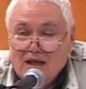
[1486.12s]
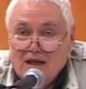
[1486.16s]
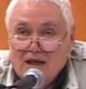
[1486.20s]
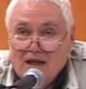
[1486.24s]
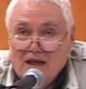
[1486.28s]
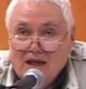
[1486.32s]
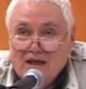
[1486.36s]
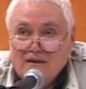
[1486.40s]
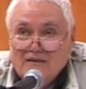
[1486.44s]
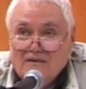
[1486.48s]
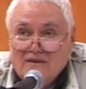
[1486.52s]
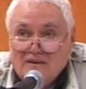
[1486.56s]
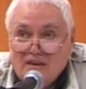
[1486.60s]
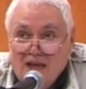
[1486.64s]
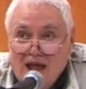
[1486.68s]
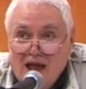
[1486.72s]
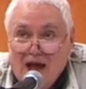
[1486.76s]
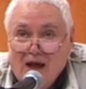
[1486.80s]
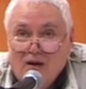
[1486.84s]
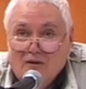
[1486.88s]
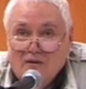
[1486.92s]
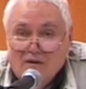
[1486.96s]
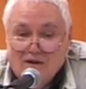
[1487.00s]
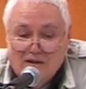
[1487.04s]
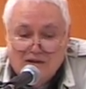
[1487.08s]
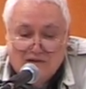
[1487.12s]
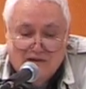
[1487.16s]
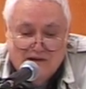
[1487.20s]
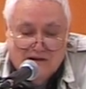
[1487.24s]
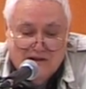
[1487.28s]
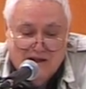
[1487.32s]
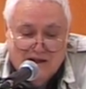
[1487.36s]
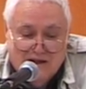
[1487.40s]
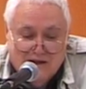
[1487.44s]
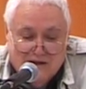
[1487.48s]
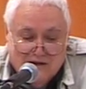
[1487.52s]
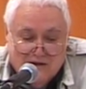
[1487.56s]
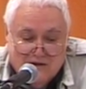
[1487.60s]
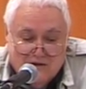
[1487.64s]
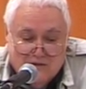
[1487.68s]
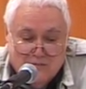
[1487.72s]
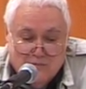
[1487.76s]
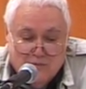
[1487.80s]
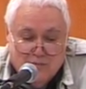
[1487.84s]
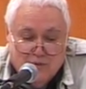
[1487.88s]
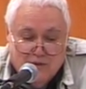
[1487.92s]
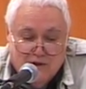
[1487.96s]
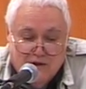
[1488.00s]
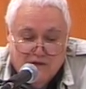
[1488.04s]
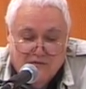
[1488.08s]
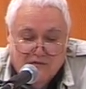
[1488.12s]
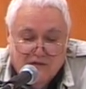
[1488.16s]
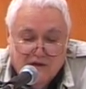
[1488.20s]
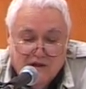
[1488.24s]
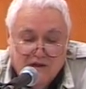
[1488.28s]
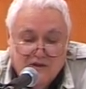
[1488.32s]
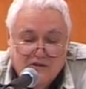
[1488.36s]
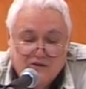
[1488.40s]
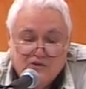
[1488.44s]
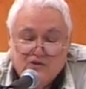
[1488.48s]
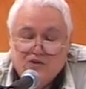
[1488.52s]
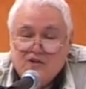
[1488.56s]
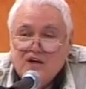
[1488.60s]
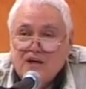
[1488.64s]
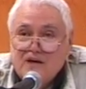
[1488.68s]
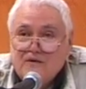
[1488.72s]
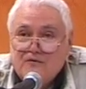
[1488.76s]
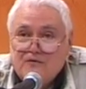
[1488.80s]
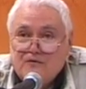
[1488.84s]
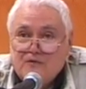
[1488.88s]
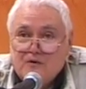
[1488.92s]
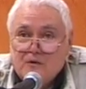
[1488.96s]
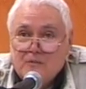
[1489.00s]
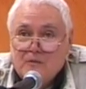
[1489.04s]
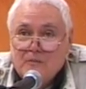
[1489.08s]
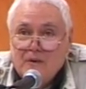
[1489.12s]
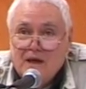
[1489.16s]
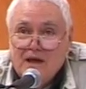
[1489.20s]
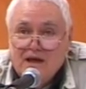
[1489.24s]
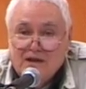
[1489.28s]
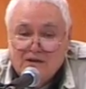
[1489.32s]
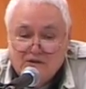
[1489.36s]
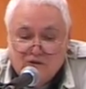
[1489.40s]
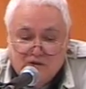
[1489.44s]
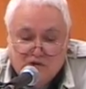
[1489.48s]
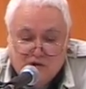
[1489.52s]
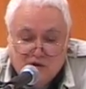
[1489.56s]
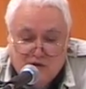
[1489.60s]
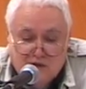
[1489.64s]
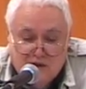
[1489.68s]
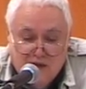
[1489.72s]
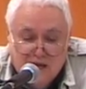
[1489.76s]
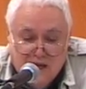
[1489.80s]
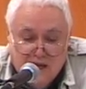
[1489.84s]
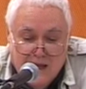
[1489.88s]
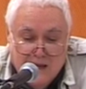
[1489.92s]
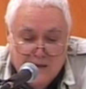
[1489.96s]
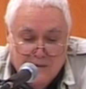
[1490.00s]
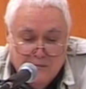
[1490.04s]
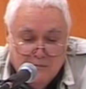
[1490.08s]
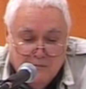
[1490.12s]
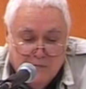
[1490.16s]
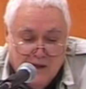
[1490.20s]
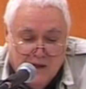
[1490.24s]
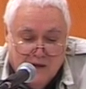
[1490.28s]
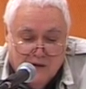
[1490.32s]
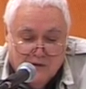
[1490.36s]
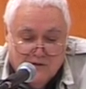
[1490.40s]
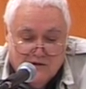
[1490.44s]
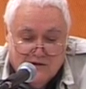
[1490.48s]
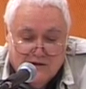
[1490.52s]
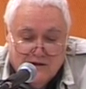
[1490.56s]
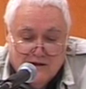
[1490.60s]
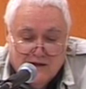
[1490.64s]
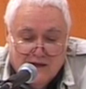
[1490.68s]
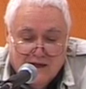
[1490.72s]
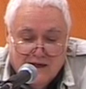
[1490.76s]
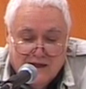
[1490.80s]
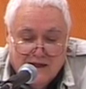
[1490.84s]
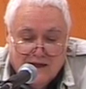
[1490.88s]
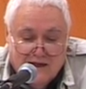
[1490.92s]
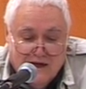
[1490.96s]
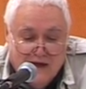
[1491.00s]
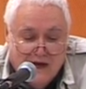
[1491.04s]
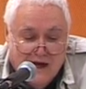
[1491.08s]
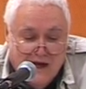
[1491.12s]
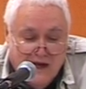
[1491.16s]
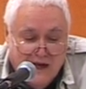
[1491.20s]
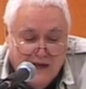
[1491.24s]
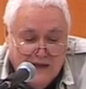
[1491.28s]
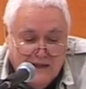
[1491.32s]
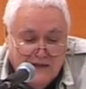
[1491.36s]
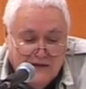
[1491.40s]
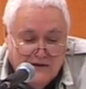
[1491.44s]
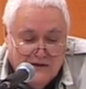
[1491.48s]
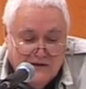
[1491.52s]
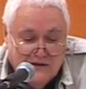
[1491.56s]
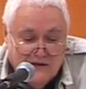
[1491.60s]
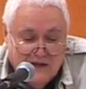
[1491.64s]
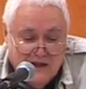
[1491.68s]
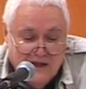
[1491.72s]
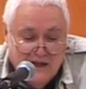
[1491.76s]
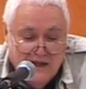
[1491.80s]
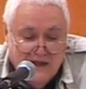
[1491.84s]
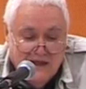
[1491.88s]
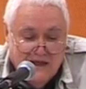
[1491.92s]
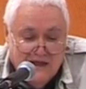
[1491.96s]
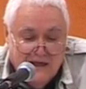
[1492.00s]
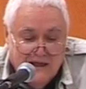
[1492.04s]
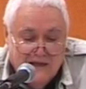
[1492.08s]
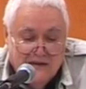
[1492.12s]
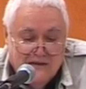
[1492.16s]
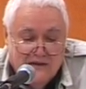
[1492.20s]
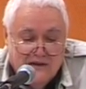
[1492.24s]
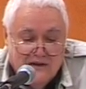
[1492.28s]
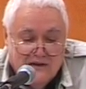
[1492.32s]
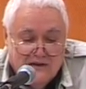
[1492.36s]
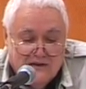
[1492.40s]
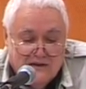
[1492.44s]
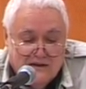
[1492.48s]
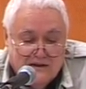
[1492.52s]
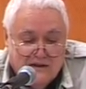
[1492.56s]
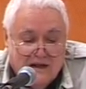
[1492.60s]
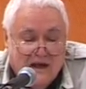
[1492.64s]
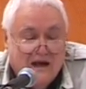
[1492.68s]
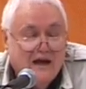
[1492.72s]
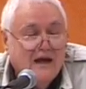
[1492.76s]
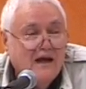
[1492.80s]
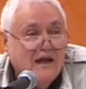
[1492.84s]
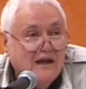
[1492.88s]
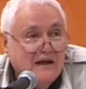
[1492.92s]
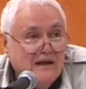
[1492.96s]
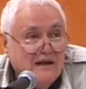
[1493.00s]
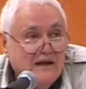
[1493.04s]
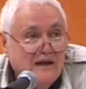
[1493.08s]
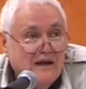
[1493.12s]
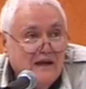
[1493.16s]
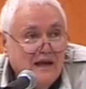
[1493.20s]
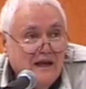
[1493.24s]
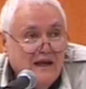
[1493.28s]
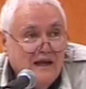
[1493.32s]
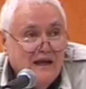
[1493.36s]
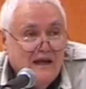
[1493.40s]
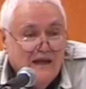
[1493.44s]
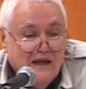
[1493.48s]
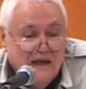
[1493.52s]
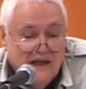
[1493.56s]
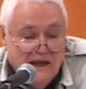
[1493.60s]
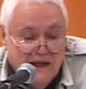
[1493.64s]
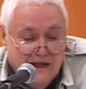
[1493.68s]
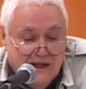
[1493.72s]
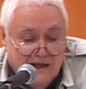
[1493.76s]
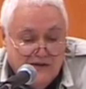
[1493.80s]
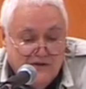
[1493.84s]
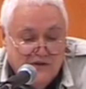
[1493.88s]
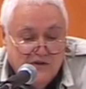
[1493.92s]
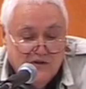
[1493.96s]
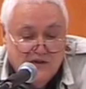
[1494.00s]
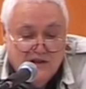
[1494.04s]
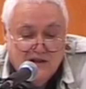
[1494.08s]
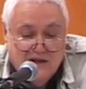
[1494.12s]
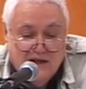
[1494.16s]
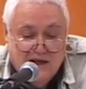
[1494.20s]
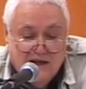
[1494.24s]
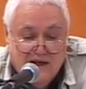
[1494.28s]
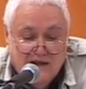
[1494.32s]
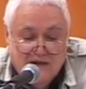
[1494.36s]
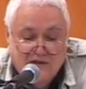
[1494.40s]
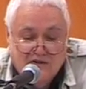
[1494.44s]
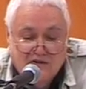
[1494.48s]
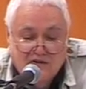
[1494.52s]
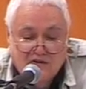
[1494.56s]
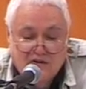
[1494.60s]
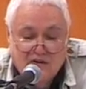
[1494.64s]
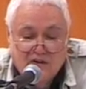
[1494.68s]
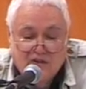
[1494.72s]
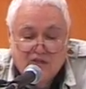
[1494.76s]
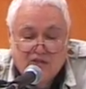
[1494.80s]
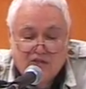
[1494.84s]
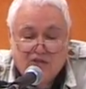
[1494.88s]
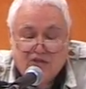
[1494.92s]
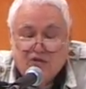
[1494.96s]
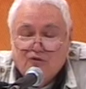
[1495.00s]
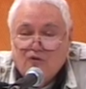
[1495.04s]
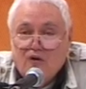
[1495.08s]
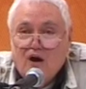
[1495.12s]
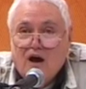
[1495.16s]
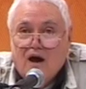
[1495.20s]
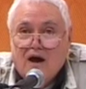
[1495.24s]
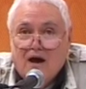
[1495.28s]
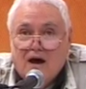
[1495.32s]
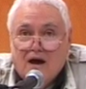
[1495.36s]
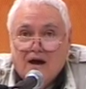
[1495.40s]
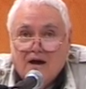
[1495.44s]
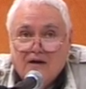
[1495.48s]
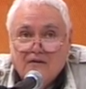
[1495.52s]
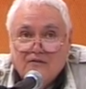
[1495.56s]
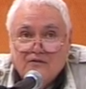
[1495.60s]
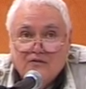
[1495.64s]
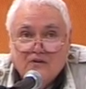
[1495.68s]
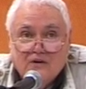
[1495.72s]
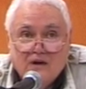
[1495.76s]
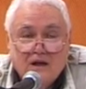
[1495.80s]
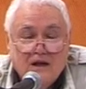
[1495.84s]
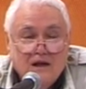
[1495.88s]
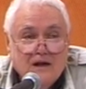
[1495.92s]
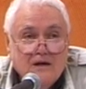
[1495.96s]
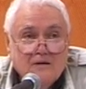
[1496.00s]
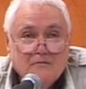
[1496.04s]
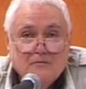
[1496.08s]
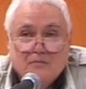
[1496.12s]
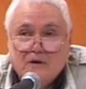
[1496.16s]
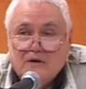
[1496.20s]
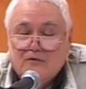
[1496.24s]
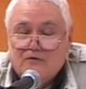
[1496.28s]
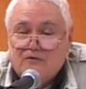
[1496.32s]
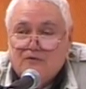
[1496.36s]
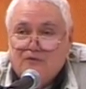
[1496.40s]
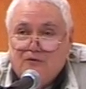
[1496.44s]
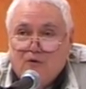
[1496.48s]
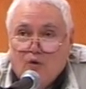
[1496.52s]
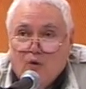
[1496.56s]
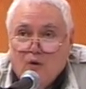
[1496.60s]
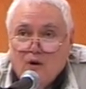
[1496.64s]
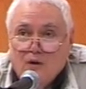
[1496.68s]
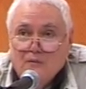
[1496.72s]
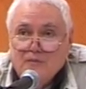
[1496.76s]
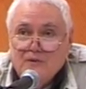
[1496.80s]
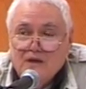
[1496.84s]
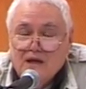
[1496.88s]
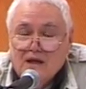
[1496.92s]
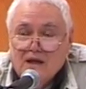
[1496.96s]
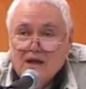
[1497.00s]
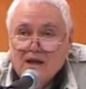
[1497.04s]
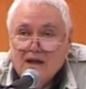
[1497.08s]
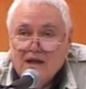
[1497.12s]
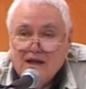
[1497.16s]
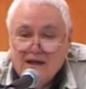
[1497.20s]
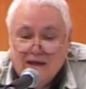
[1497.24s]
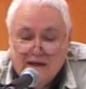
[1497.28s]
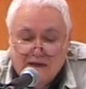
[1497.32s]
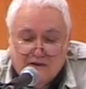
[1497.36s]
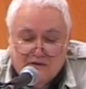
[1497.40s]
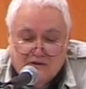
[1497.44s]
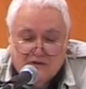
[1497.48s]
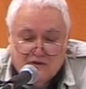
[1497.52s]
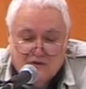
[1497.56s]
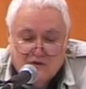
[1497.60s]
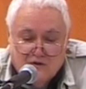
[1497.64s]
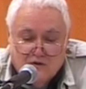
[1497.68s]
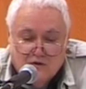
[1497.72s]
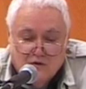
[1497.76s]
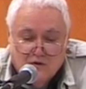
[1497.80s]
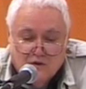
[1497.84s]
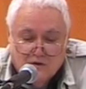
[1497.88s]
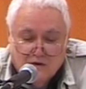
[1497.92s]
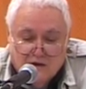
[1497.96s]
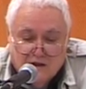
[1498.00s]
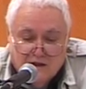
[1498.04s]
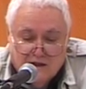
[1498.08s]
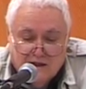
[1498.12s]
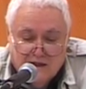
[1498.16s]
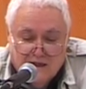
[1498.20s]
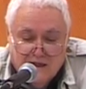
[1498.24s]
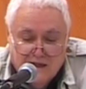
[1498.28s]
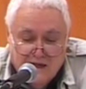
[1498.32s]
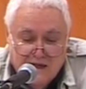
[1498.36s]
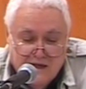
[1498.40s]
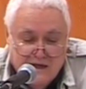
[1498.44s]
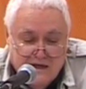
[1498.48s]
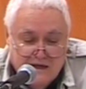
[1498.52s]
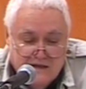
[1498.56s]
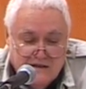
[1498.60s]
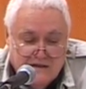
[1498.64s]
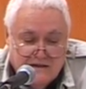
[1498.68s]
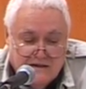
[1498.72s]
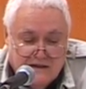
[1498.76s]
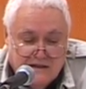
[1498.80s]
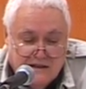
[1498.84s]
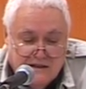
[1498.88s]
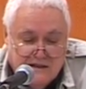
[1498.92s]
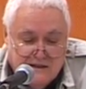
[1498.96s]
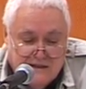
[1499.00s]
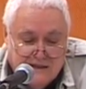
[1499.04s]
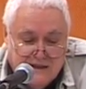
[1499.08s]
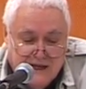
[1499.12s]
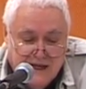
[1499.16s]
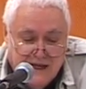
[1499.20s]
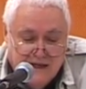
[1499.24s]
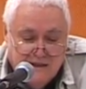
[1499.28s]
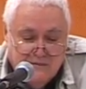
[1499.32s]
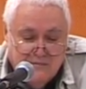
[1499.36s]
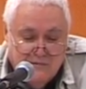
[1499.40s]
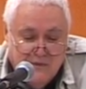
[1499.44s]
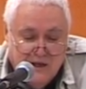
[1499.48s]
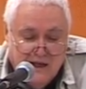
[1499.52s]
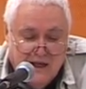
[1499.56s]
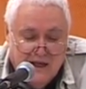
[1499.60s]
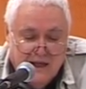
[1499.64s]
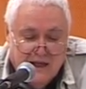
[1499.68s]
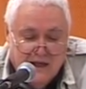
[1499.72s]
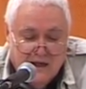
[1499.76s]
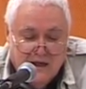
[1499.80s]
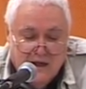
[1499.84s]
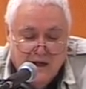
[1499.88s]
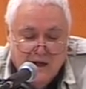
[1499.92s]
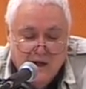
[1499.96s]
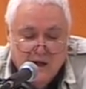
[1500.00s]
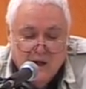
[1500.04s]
as now exists, privileged information melts like ice in the sun. Education thrives, but formulaic schooling is a dead man